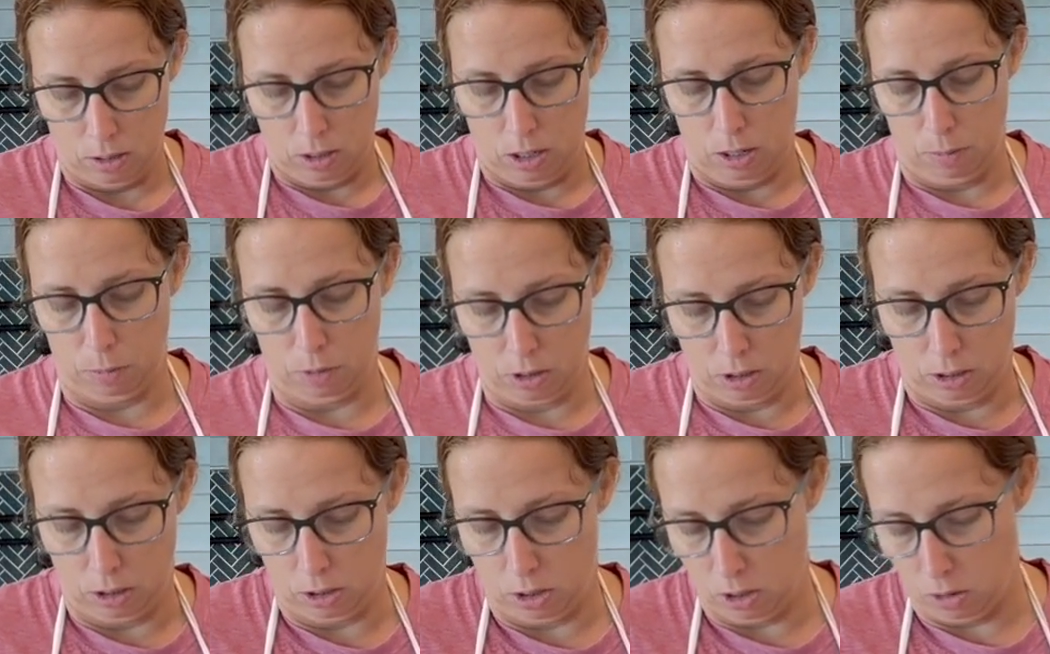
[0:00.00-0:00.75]
I'm
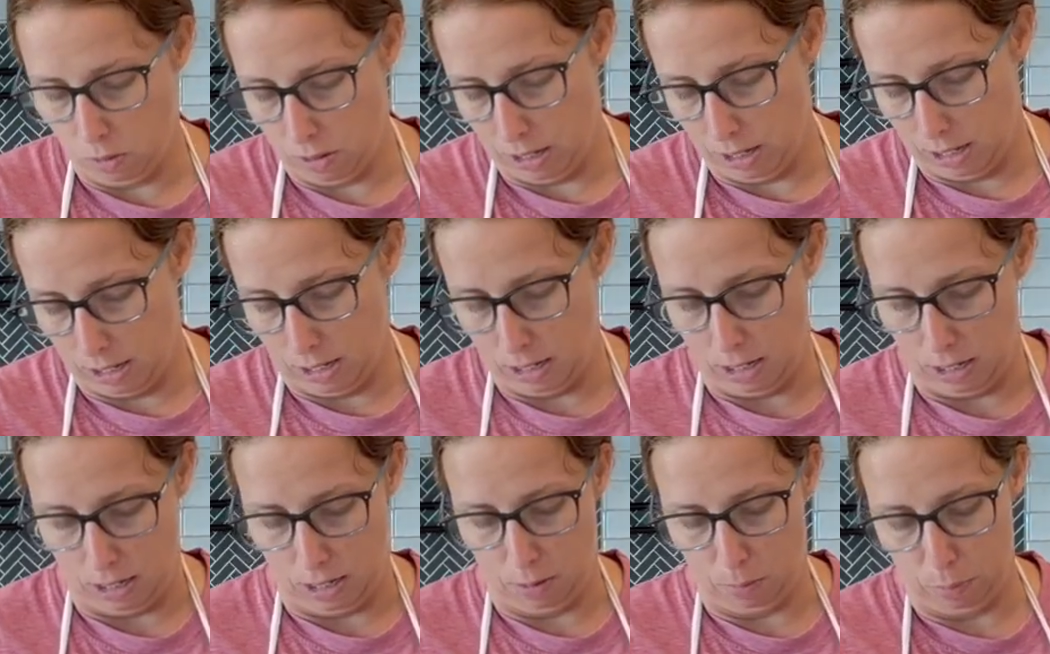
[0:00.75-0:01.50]
gonna go ahead
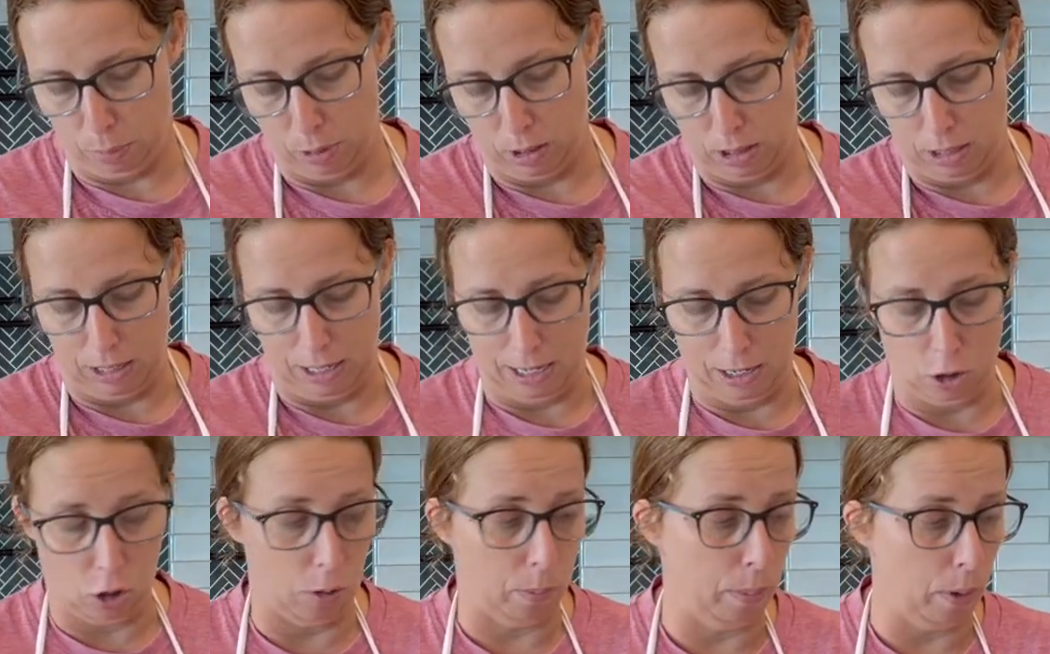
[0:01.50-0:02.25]
and put it in
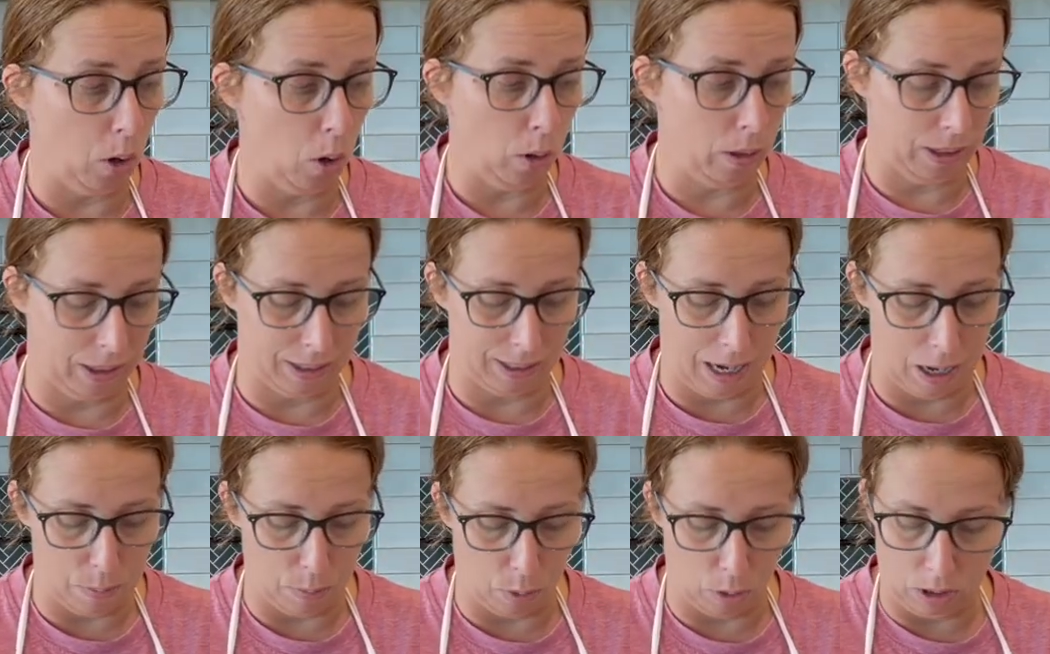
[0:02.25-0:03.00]
our bowl, the
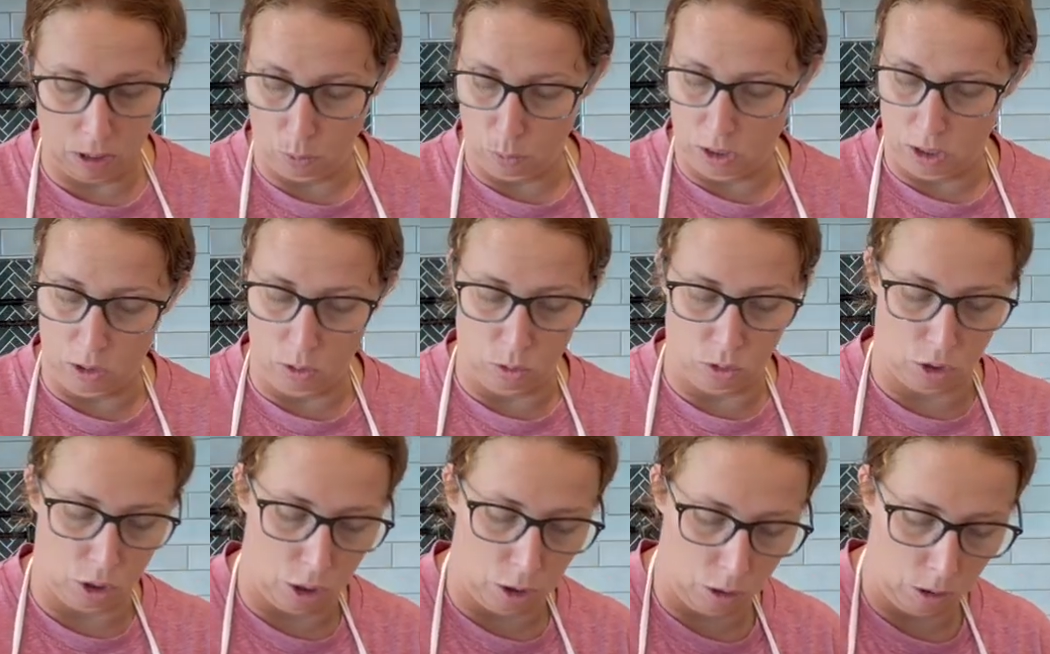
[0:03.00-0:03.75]
same bowl that we used
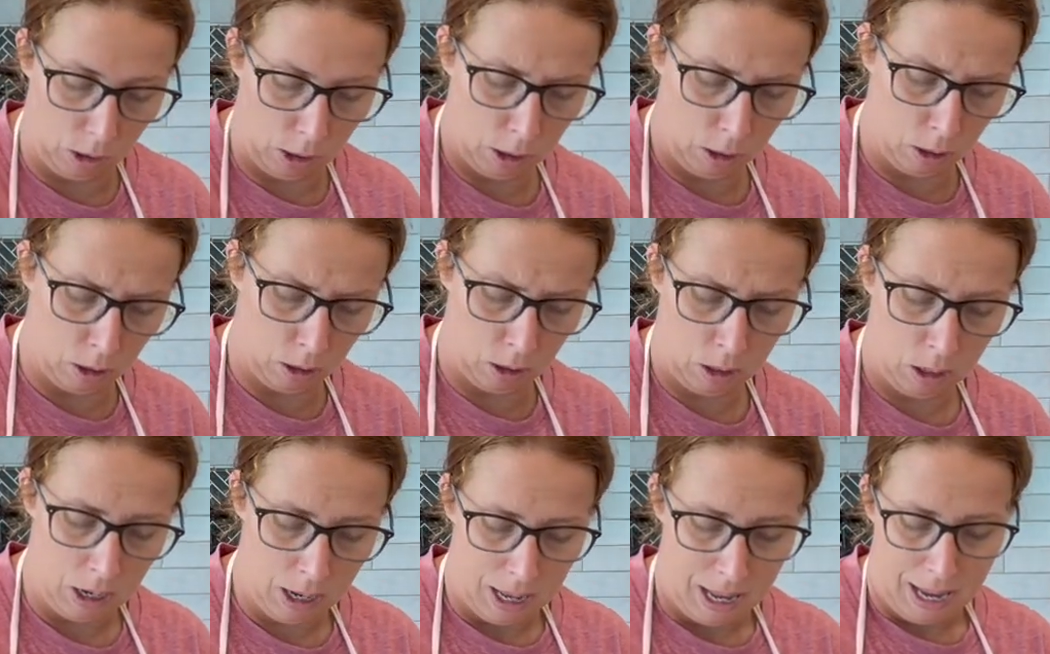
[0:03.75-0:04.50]
earlier,
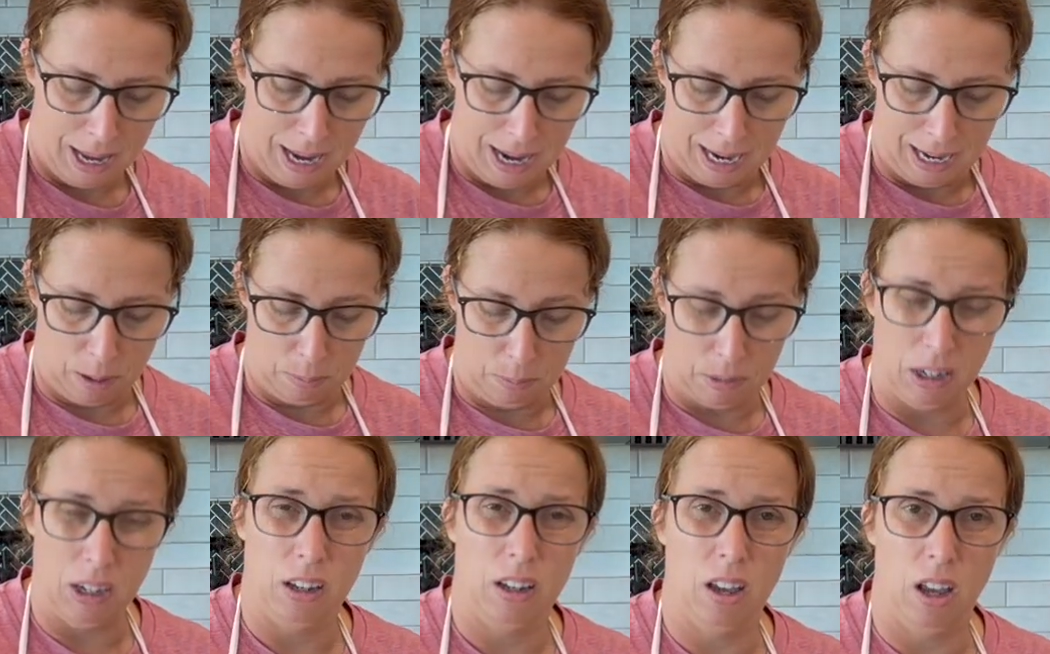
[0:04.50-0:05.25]
and I'm
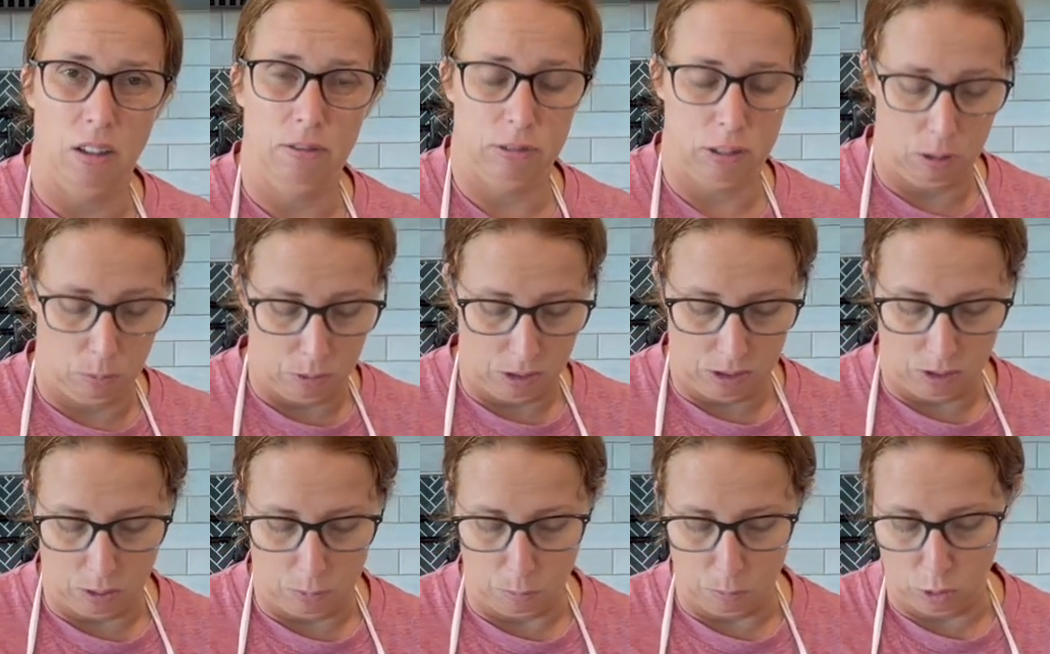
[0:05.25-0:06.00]
gonna cover it with
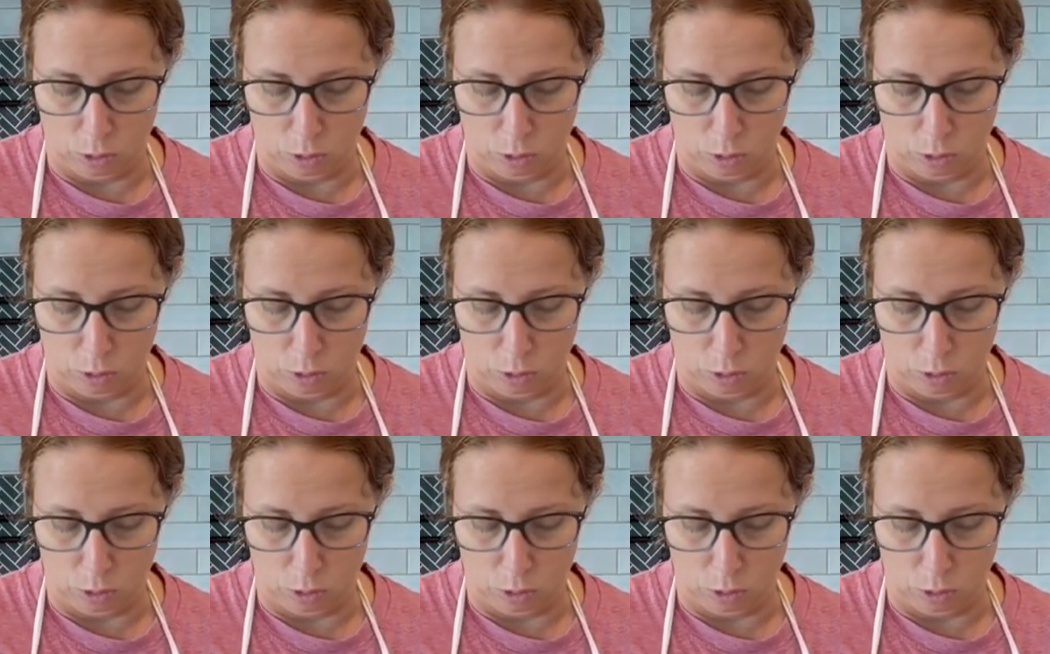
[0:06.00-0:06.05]
some